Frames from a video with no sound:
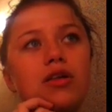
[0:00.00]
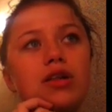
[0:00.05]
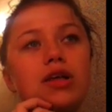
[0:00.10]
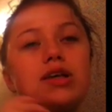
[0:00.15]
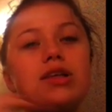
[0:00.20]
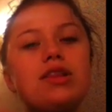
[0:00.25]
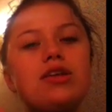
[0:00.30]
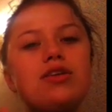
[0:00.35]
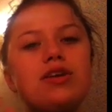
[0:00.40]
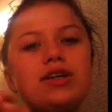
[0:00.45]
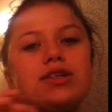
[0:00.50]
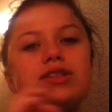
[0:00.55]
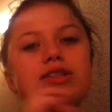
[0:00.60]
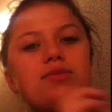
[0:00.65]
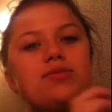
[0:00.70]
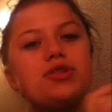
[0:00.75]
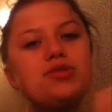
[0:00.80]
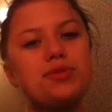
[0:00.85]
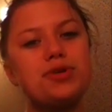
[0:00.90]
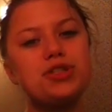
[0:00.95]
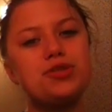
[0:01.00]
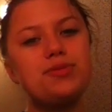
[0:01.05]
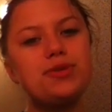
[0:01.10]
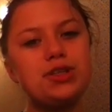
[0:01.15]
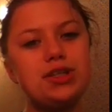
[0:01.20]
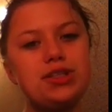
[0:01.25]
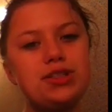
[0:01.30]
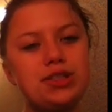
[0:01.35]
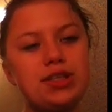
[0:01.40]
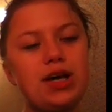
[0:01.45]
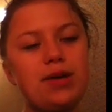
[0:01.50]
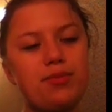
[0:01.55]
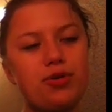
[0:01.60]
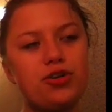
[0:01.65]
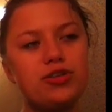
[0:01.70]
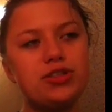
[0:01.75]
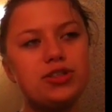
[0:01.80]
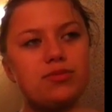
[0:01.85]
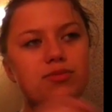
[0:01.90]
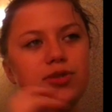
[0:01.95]
like, there is some responsibility to that
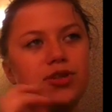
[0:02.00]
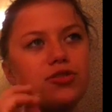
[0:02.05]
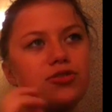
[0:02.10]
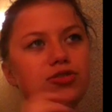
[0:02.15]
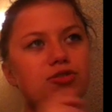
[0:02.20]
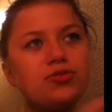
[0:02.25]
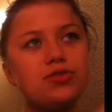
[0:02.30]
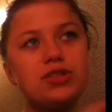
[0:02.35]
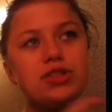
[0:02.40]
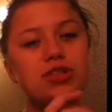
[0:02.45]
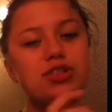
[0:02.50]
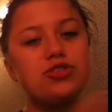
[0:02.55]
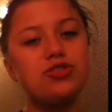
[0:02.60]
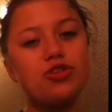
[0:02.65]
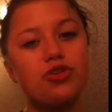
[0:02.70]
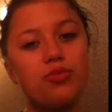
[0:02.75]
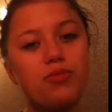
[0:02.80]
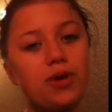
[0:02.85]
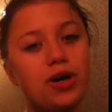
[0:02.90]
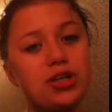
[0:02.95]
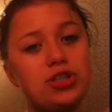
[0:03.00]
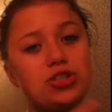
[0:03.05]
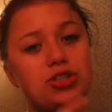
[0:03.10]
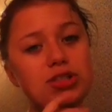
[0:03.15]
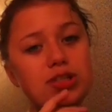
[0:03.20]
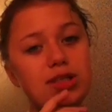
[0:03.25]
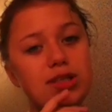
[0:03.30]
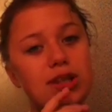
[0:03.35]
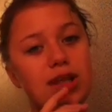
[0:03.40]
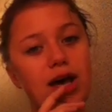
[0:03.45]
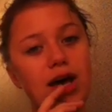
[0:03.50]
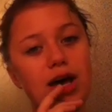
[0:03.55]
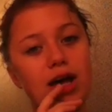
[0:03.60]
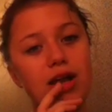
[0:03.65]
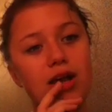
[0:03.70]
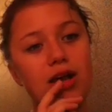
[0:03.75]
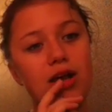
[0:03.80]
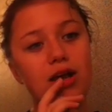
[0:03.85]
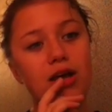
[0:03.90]
person, but there's only so much that